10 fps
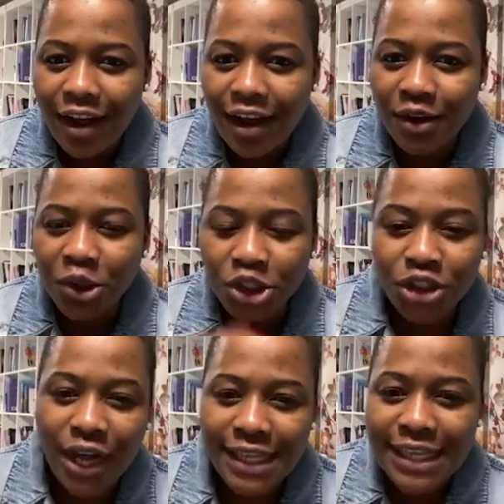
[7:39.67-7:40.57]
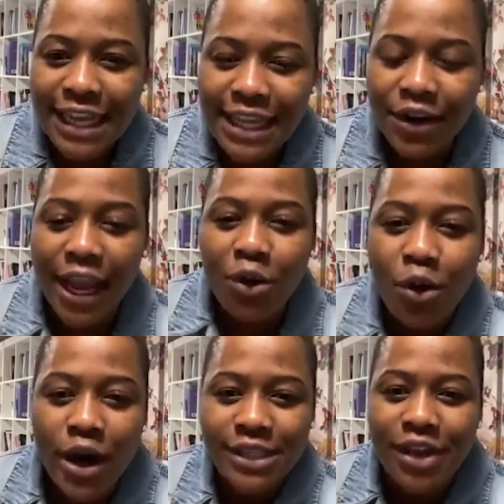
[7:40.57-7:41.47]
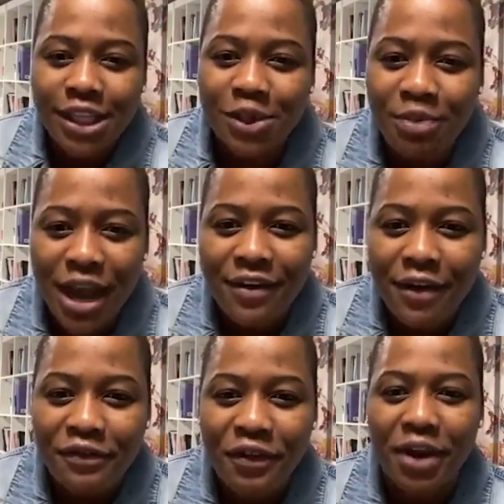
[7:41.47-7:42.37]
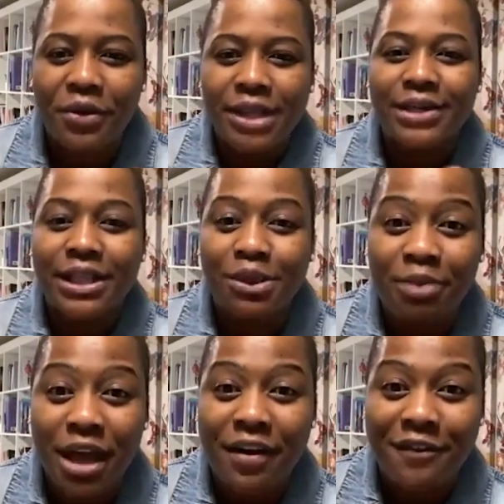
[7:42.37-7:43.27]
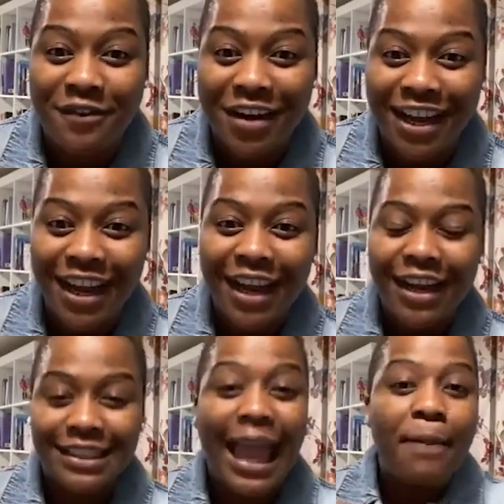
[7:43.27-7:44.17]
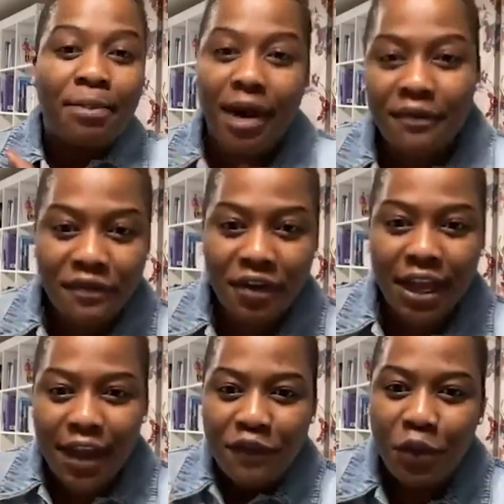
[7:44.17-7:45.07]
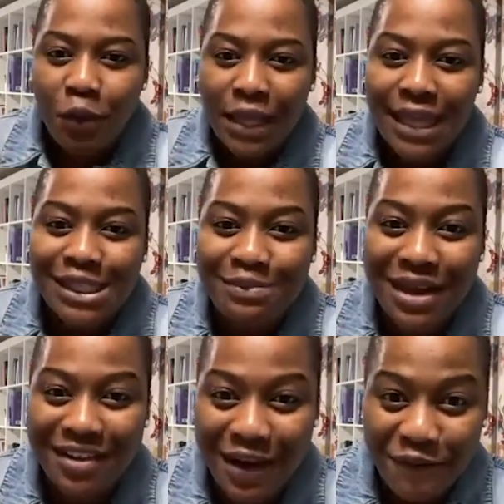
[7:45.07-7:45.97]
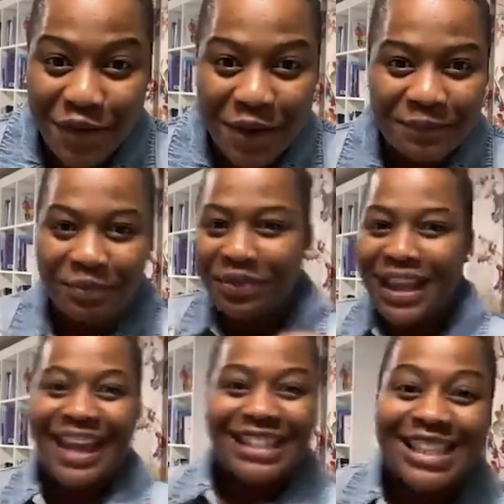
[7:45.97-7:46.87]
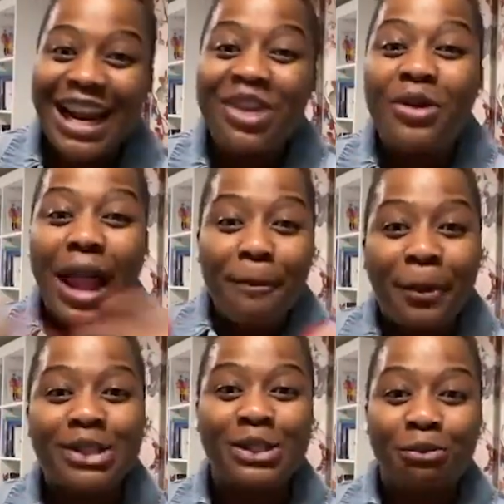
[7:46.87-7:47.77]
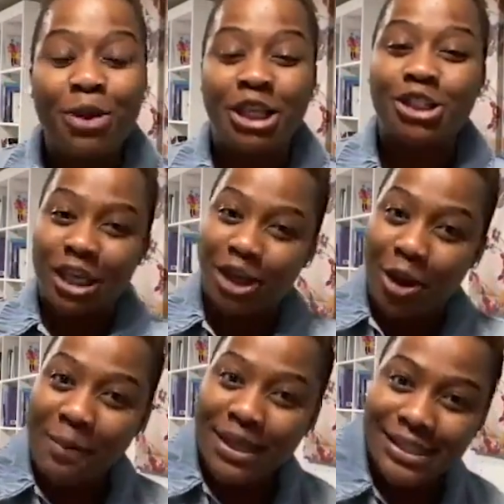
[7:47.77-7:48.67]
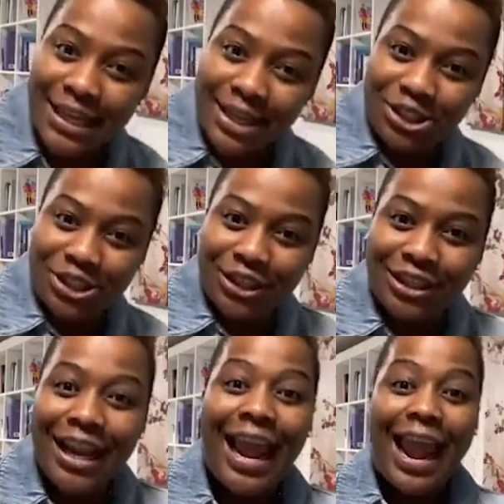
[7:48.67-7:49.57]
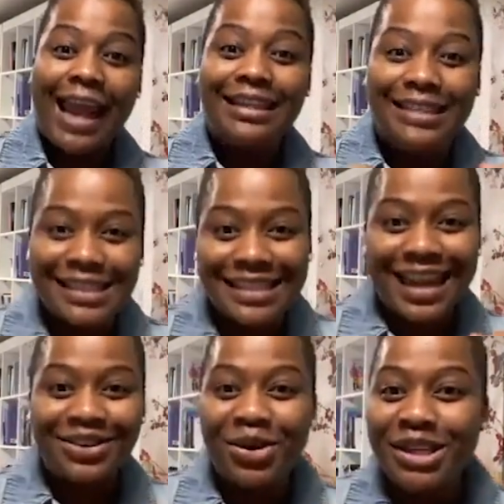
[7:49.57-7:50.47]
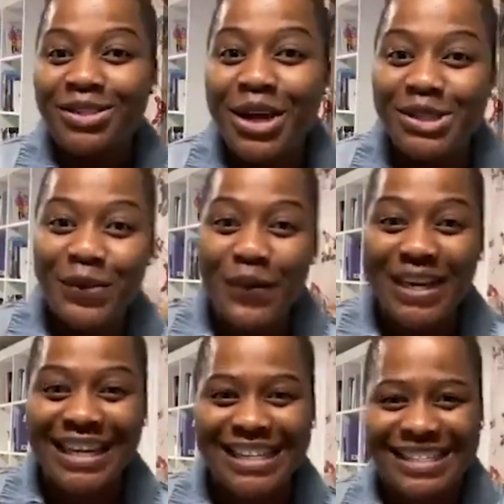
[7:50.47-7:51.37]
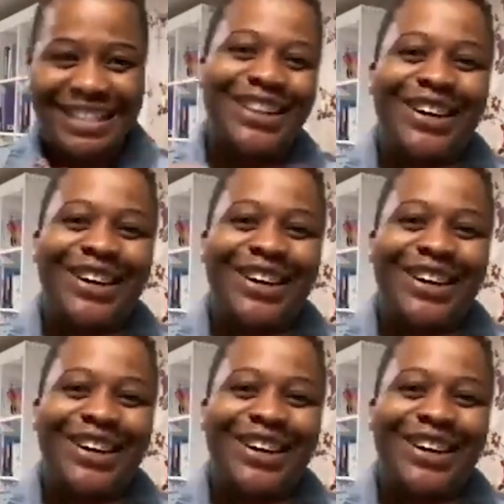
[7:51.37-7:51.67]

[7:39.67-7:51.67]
Uh, Uju has entered. Okay, who is going to be a referee? Who is going to be a referee? Type referee if you would like to be a referee, so that you help us to monitor the comment section and decide who is going to win this.